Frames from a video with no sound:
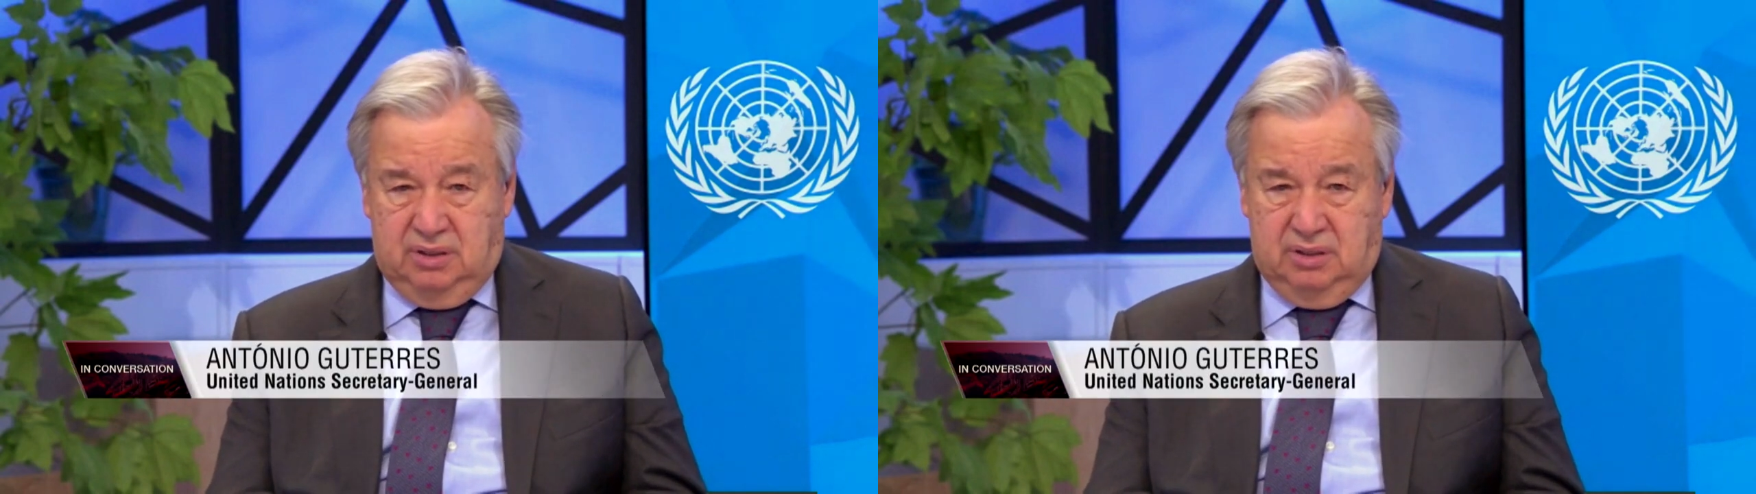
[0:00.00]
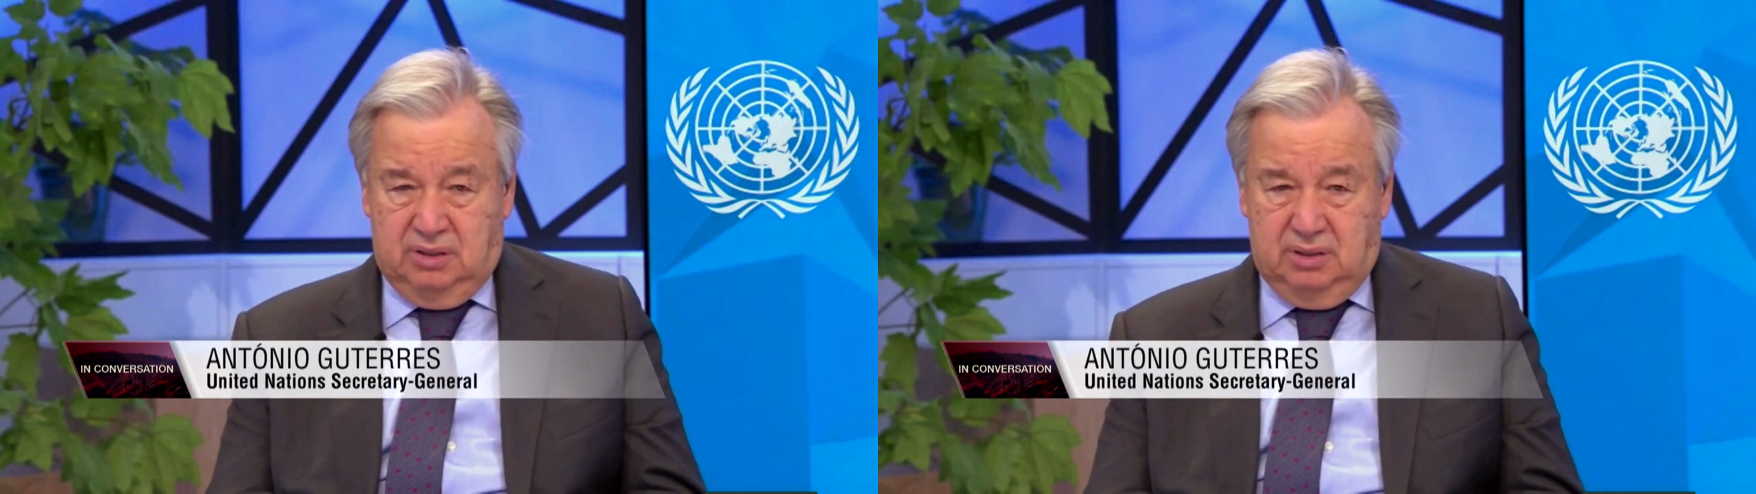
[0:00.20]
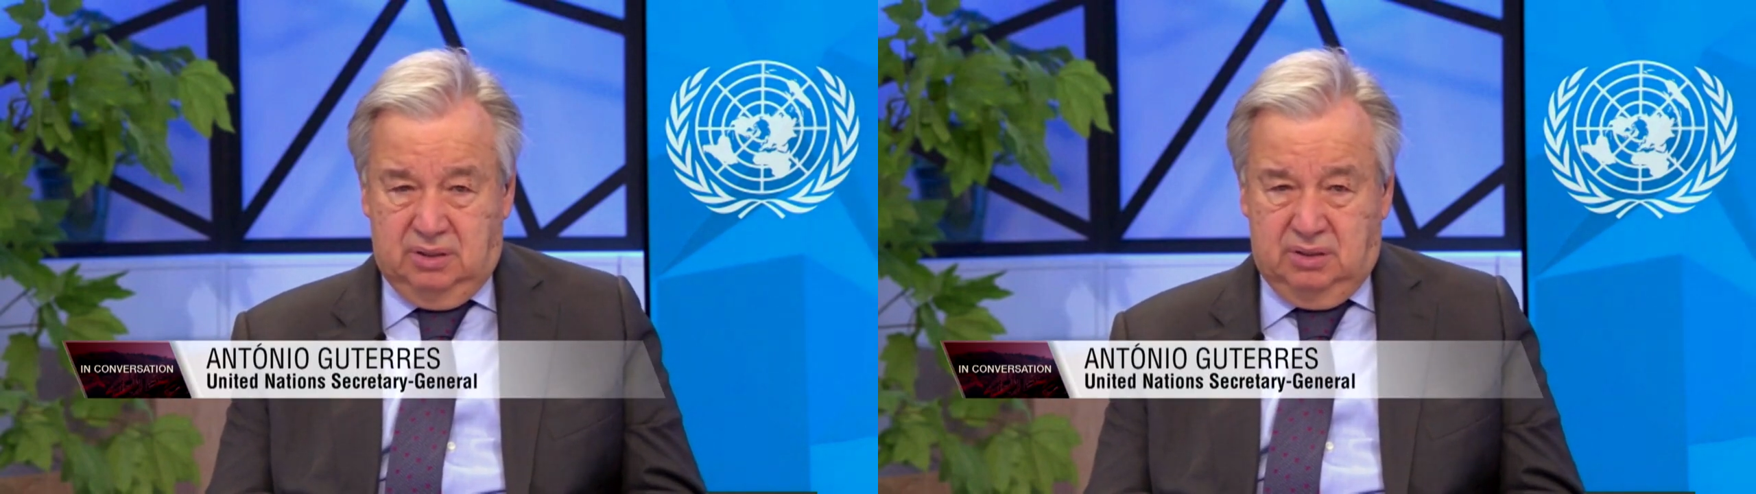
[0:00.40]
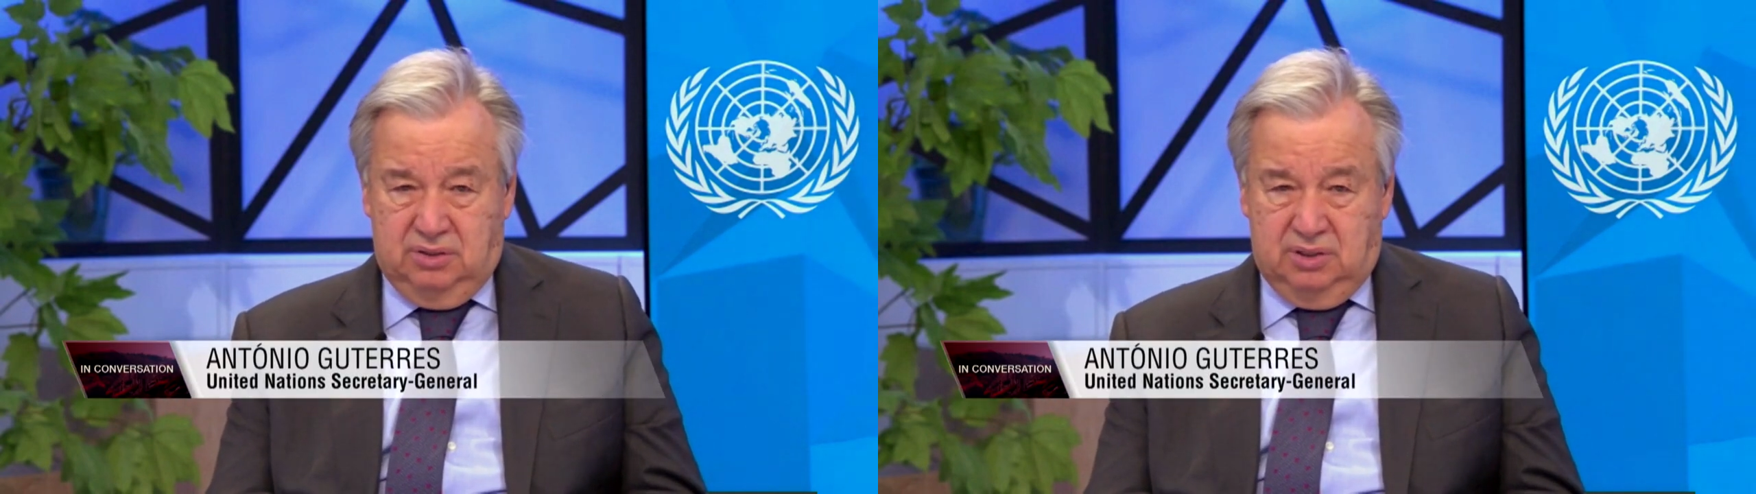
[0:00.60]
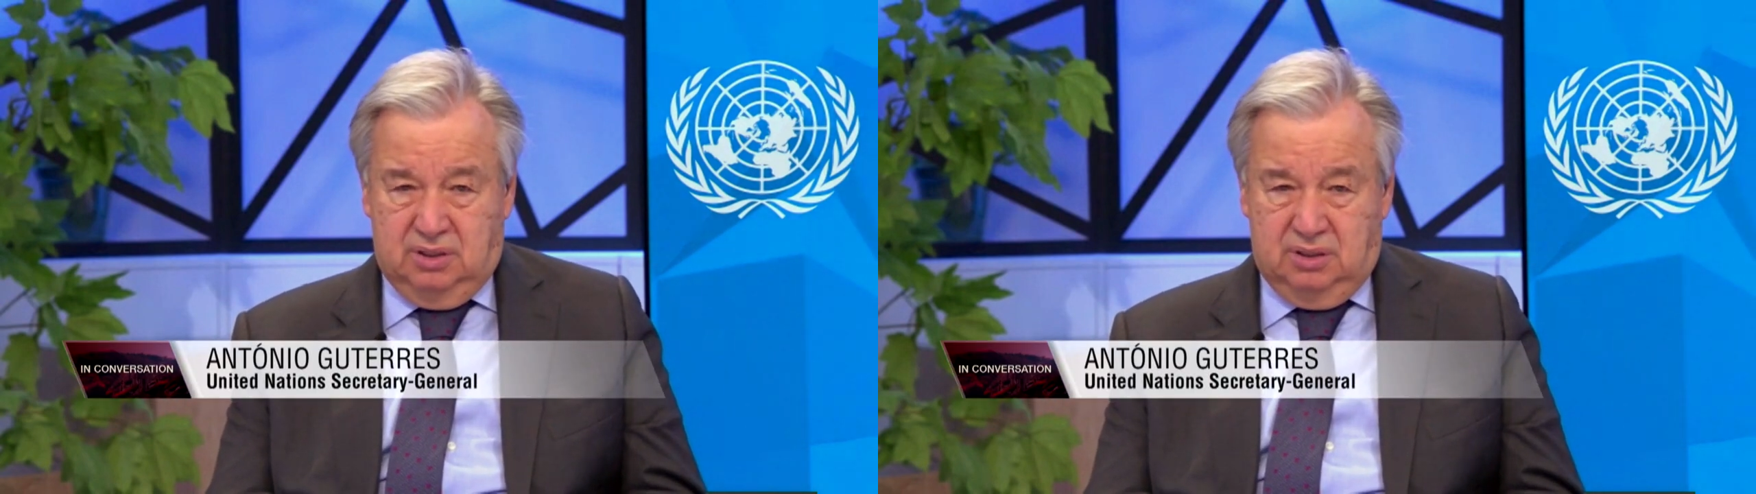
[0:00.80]

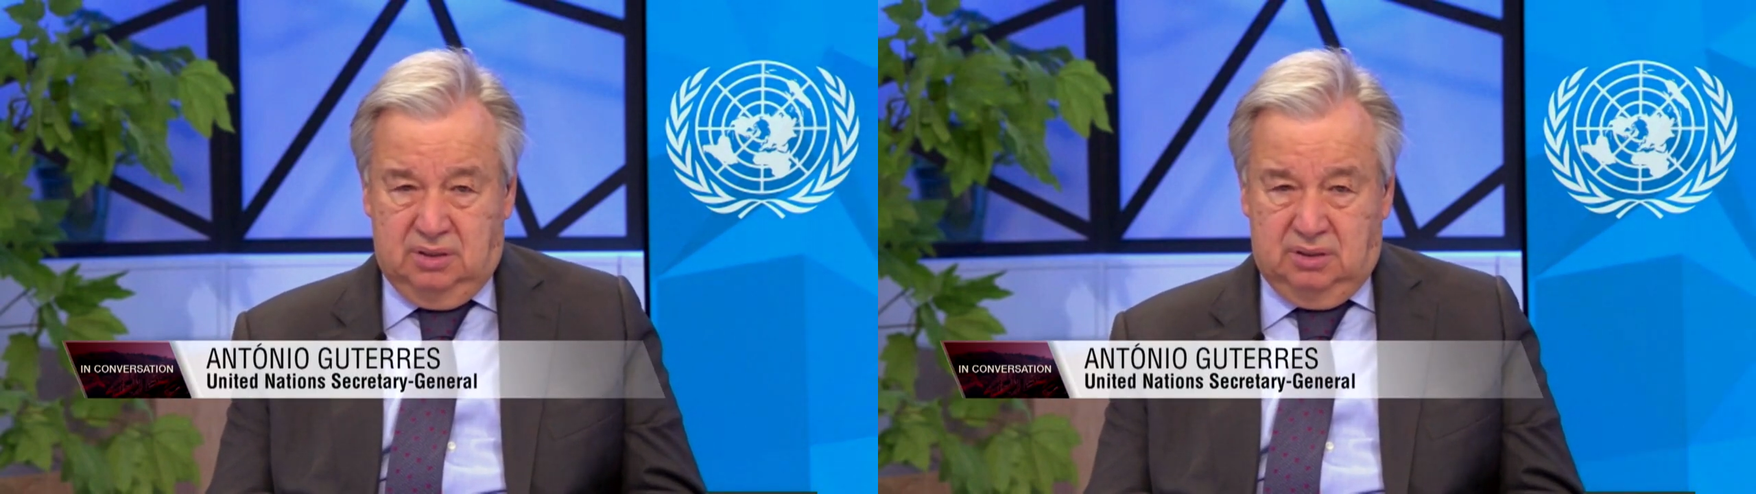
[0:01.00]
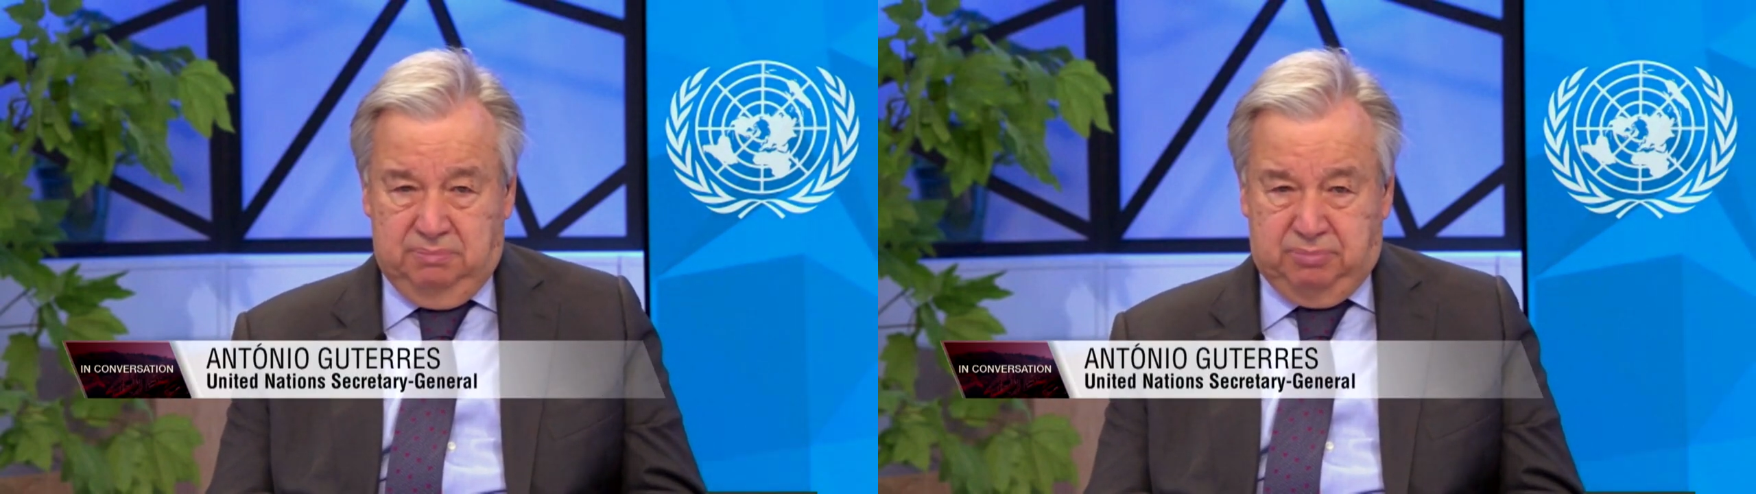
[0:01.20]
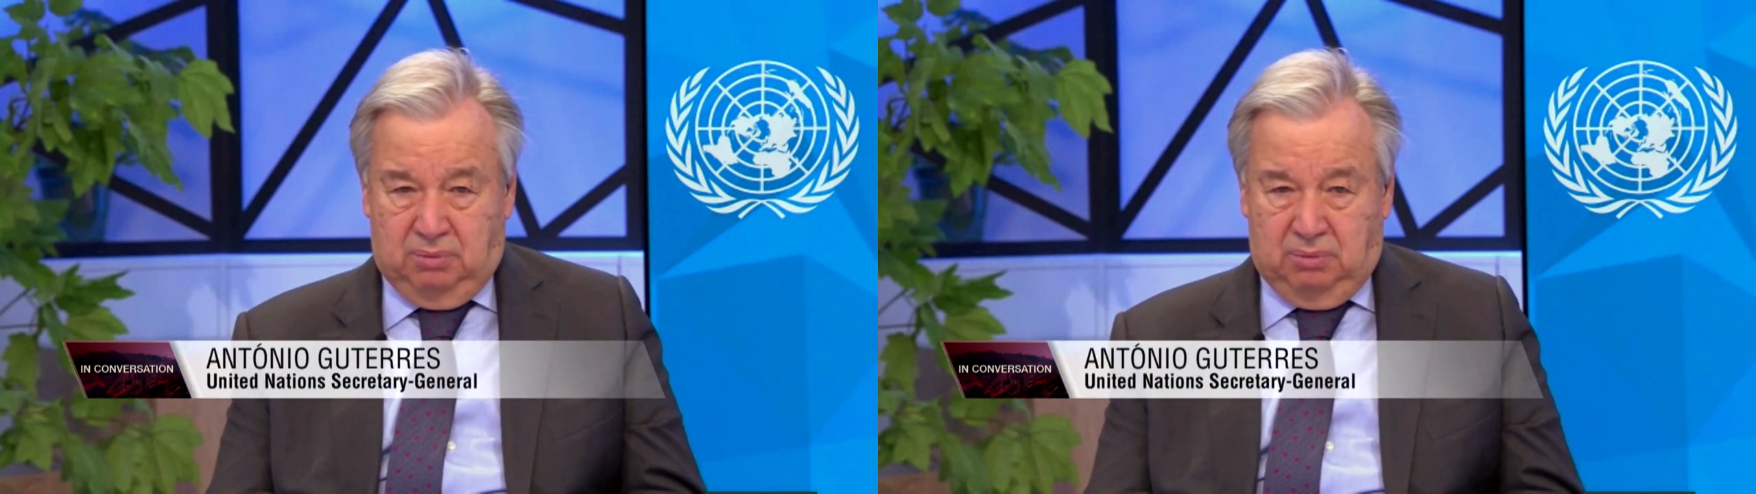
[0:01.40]
the